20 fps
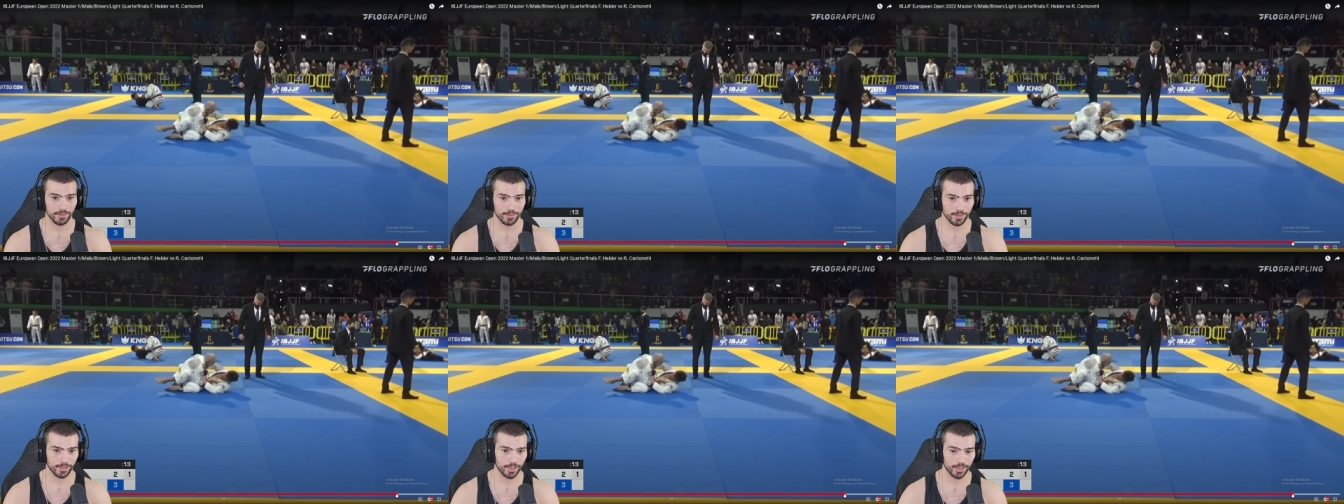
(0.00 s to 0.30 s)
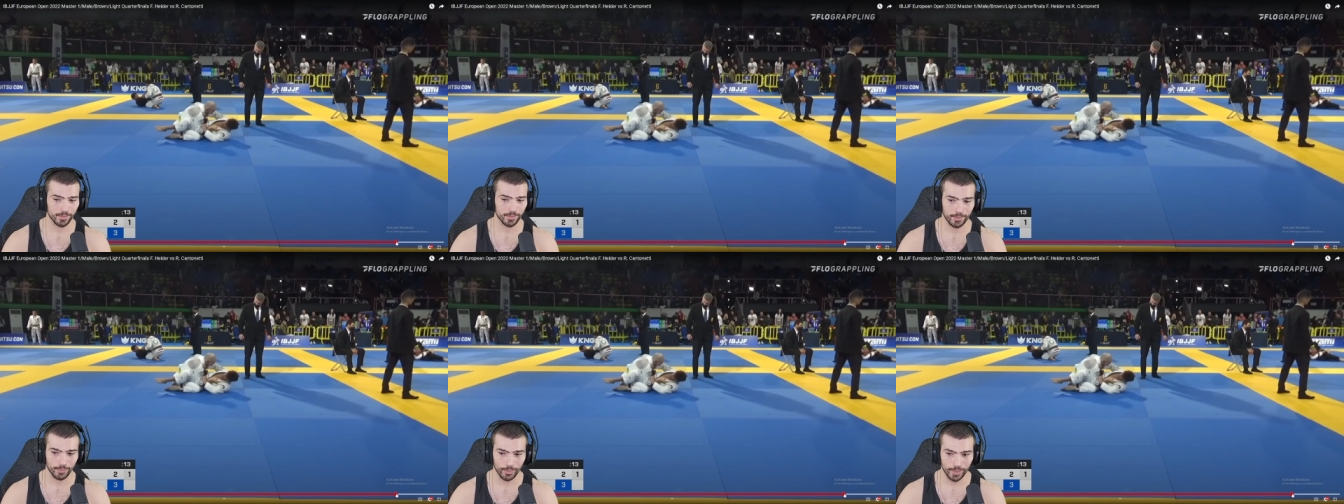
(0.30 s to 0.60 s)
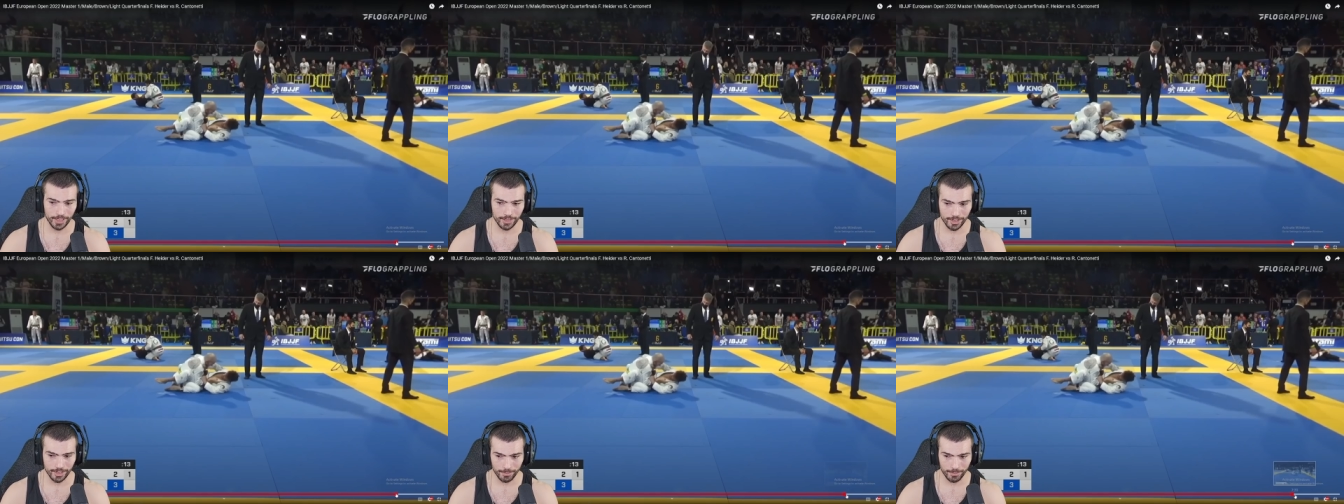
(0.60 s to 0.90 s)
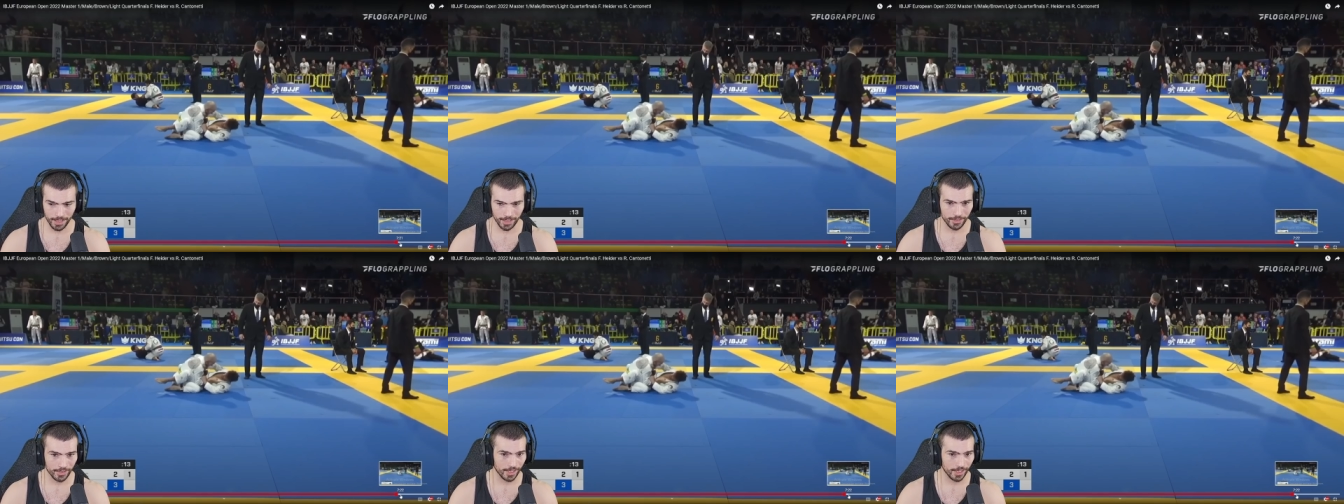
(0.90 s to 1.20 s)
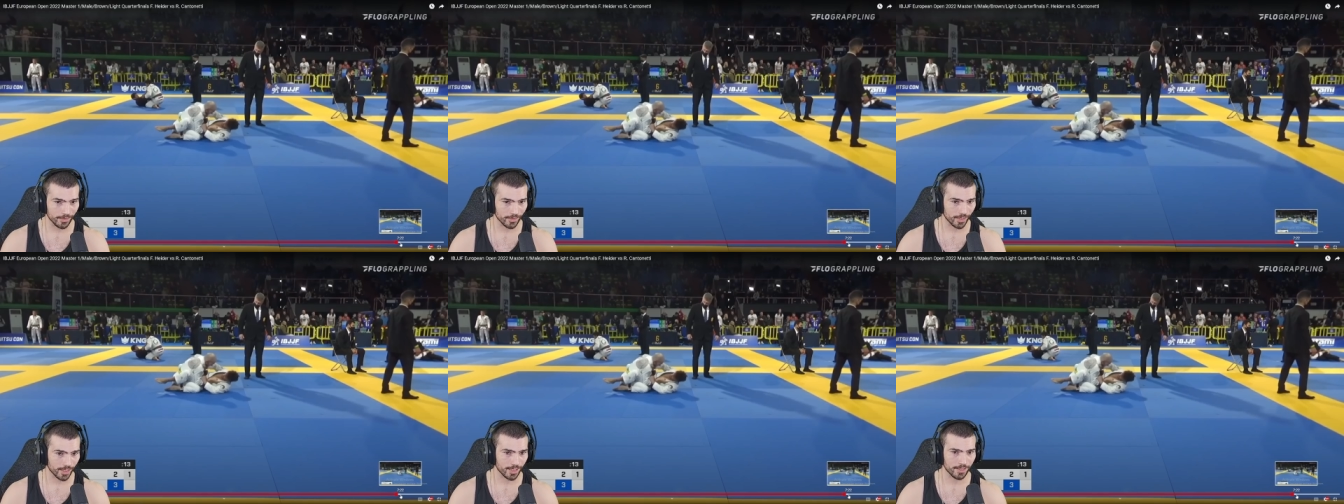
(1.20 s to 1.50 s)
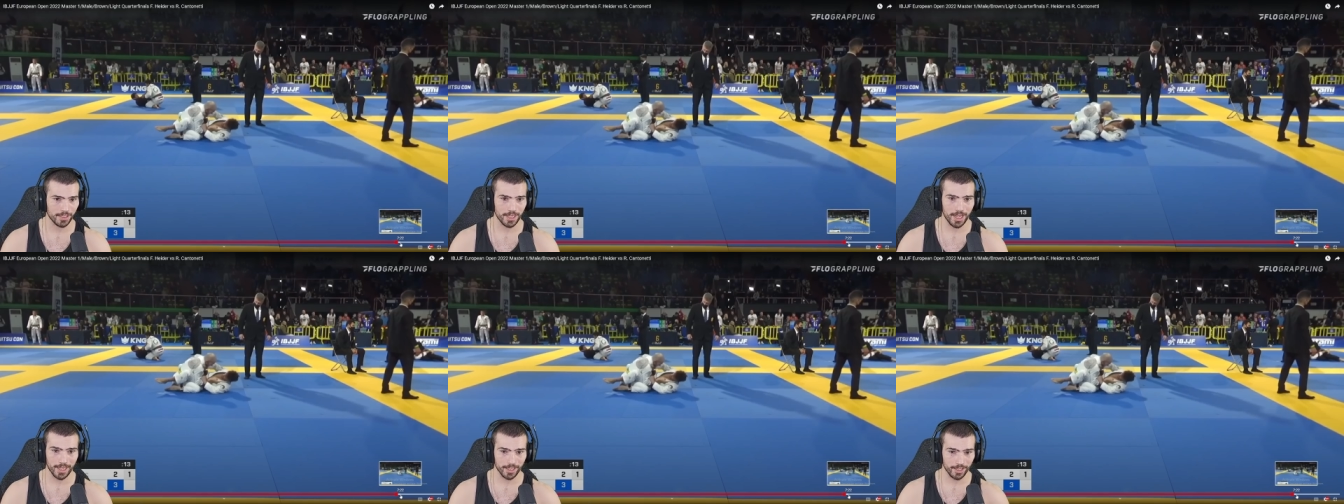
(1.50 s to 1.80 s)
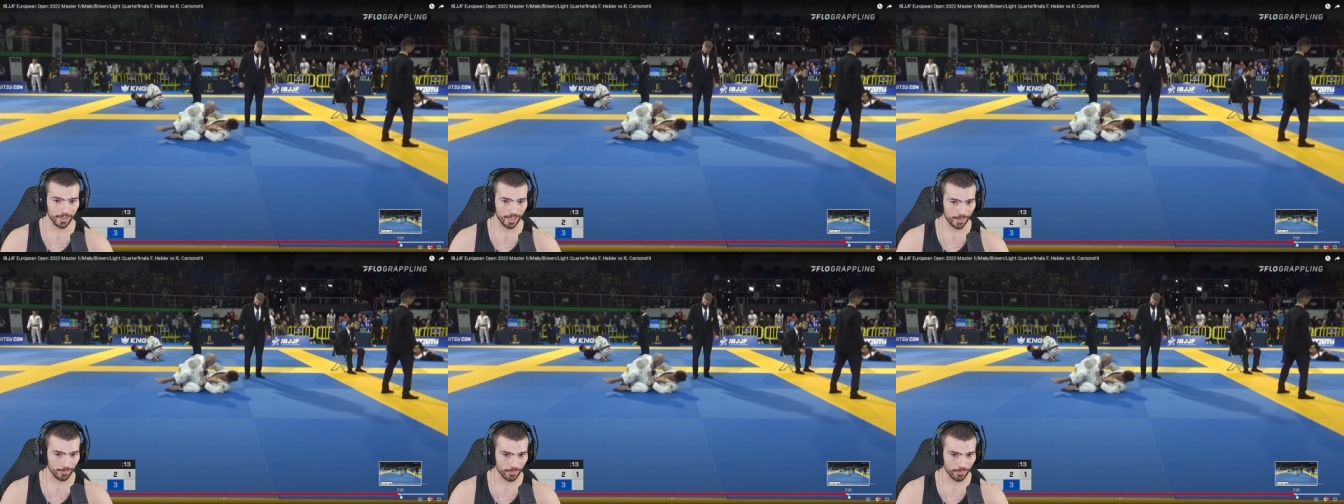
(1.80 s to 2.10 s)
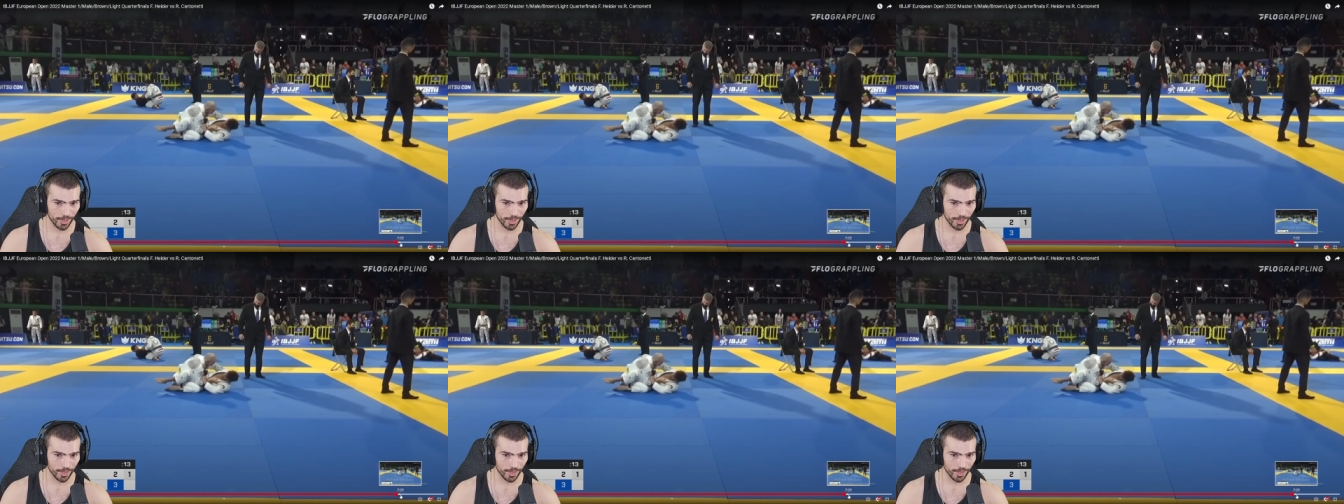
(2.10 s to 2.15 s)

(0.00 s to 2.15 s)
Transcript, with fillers: you know, in ways that make sense, like attacking him